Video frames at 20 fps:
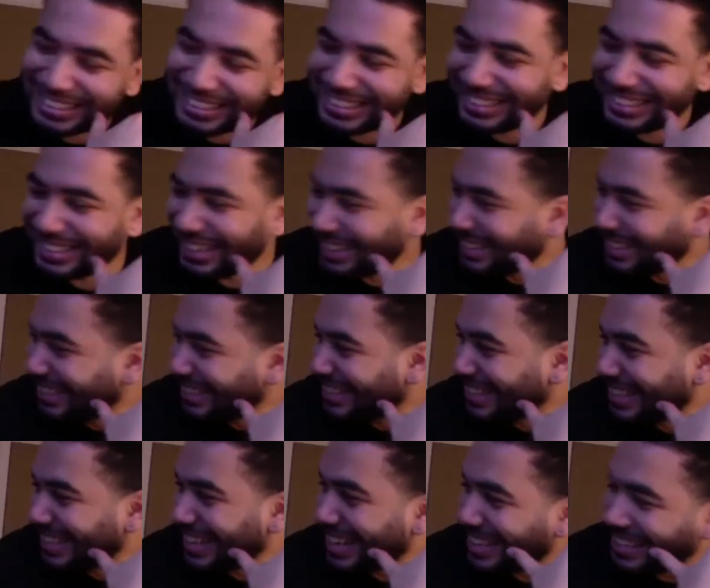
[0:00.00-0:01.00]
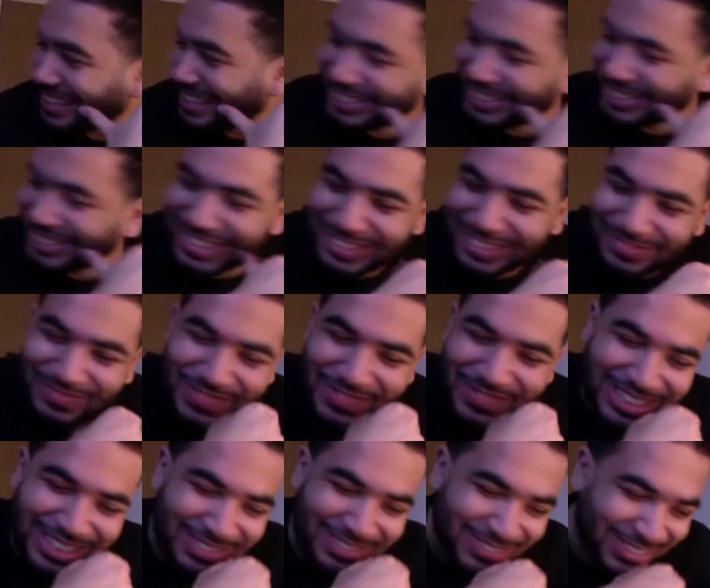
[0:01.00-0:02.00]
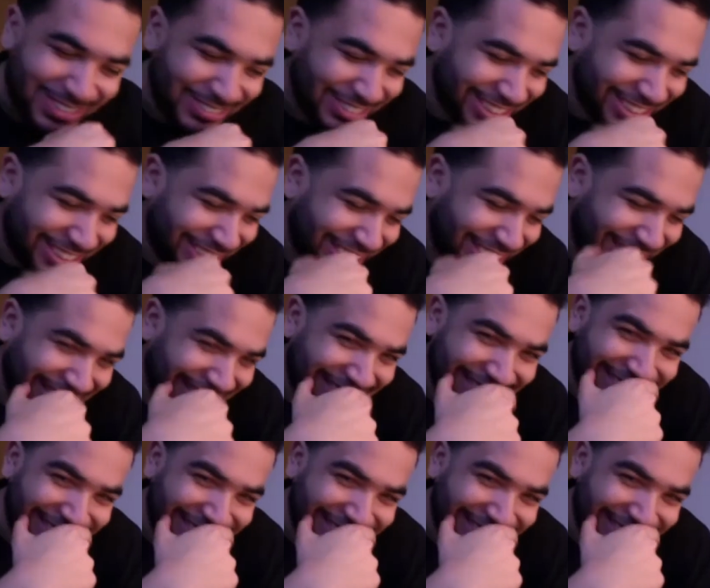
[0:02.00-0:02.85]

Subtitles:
that's a sick idea, man. That's a proper sick idea.